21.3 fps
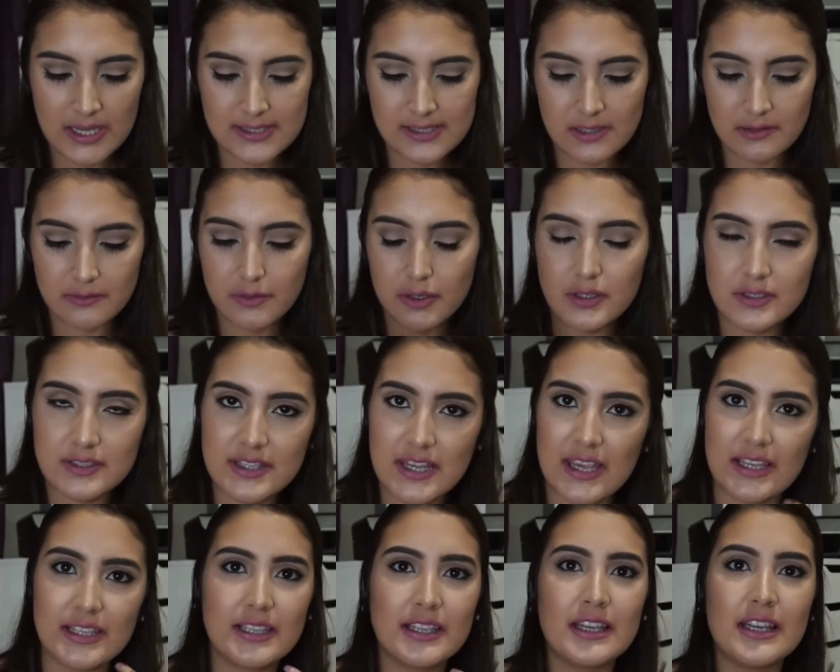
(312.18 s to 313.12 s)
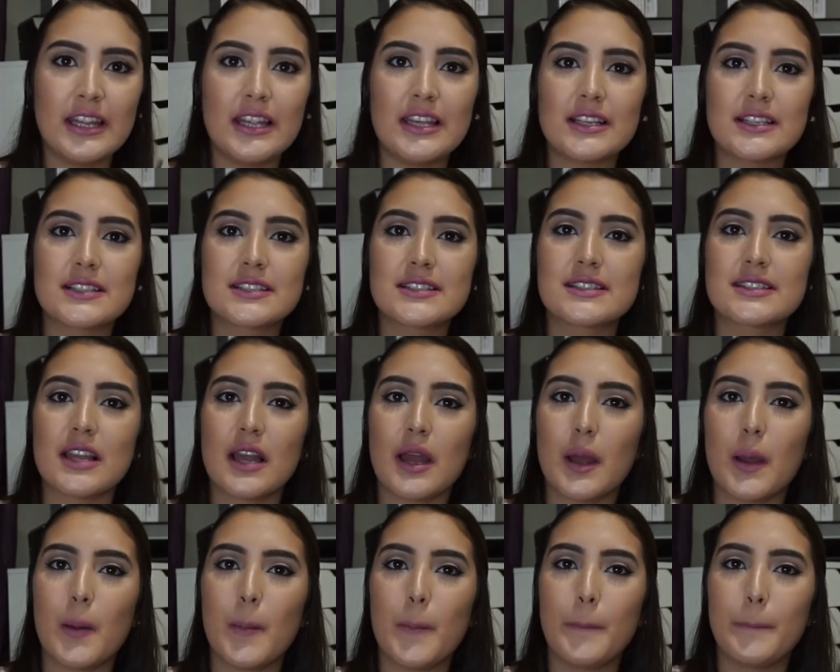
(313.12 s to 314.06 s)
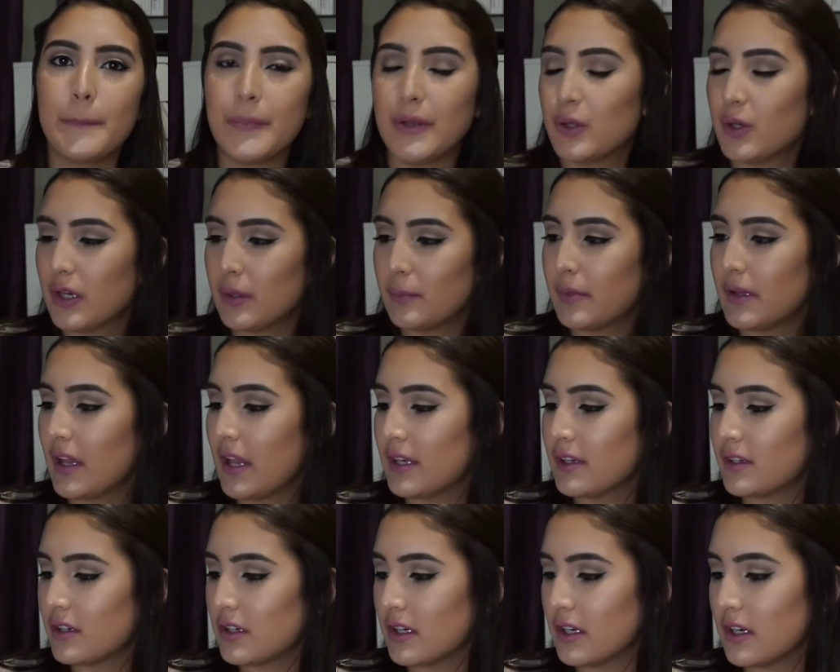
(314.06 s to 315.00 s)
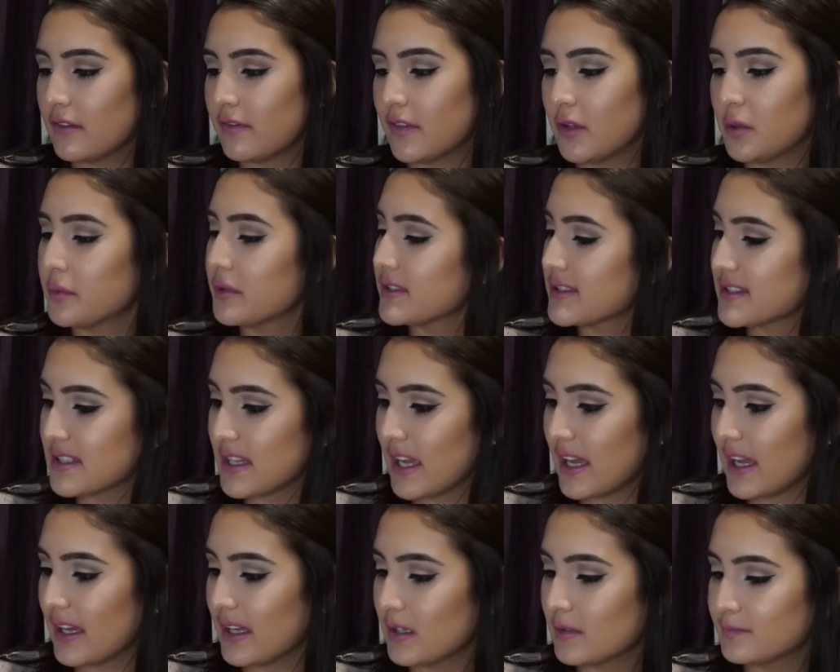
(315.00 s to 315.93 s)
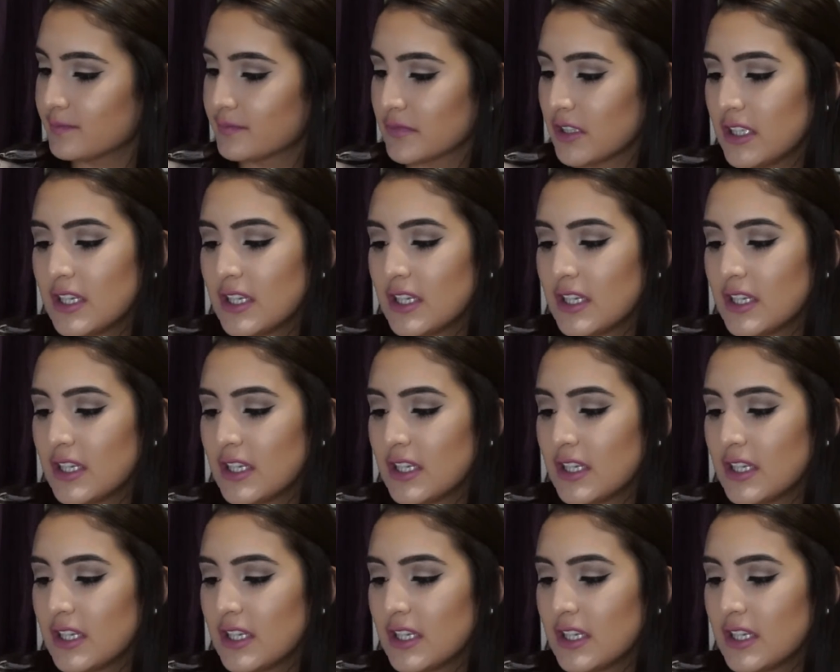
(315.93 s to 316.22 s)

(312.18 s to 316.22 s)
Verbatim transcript: is a Real Techniques beauty blender, if you will say.